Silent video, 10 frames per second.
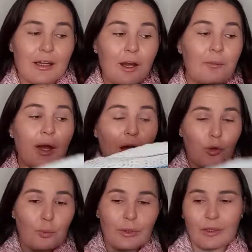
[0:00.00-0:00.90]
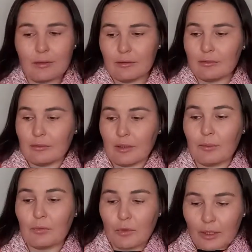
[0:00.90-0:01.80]
I'm
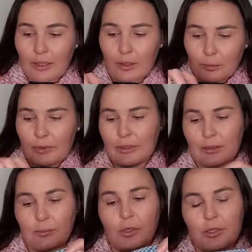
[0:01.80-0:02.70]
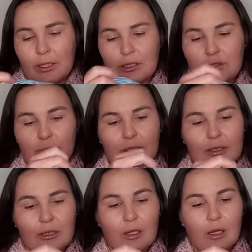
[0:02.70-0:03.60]
really hoping that by next week
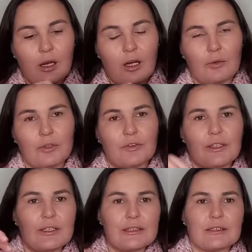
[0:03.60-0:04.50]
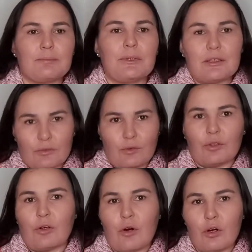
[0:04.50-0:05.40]
I would have at least split for
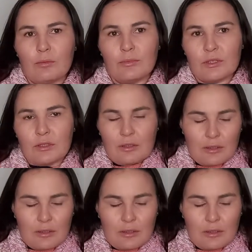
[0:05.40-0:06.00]
the arms,